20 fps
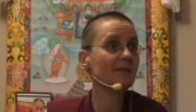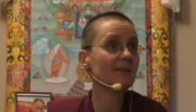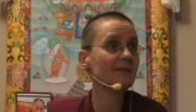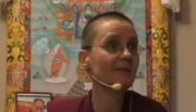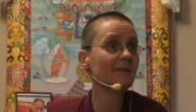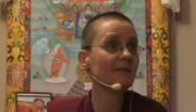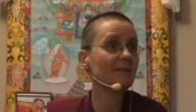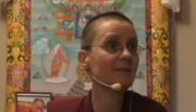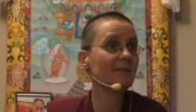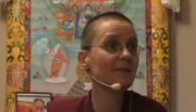
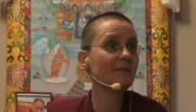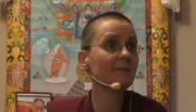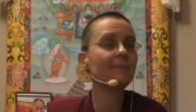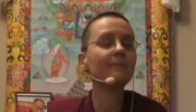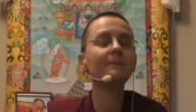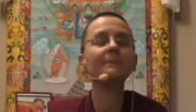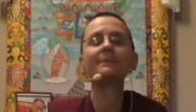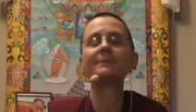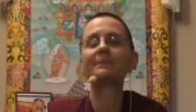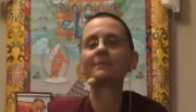
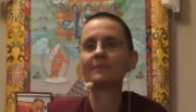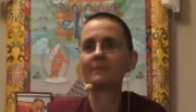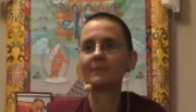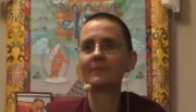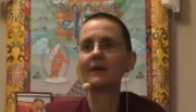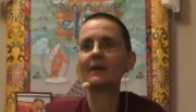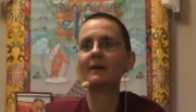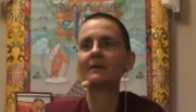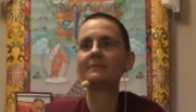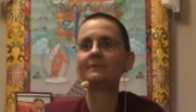
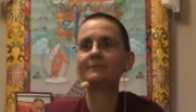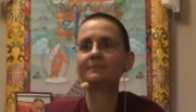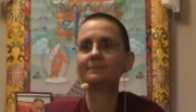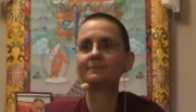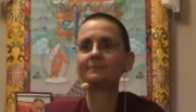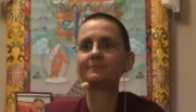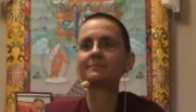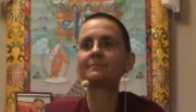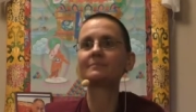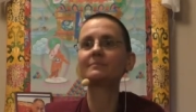Mm-hmm.
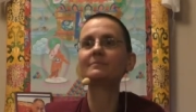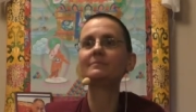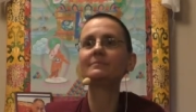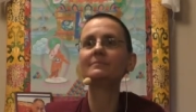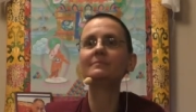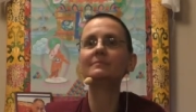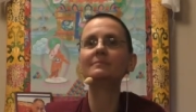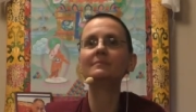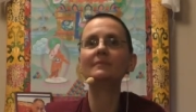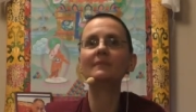
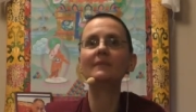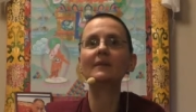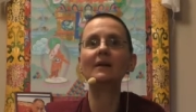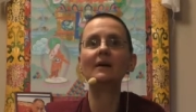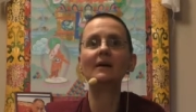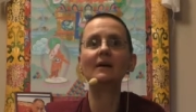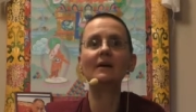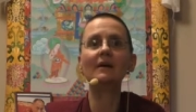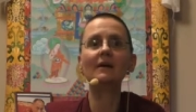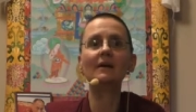
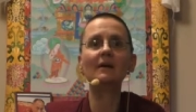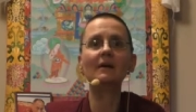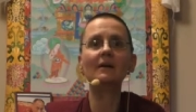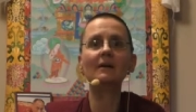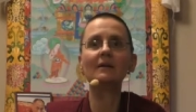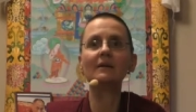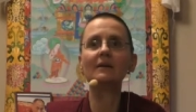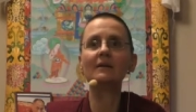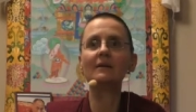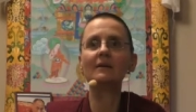Yeah.
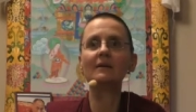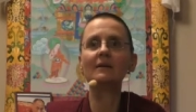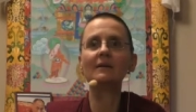Uh,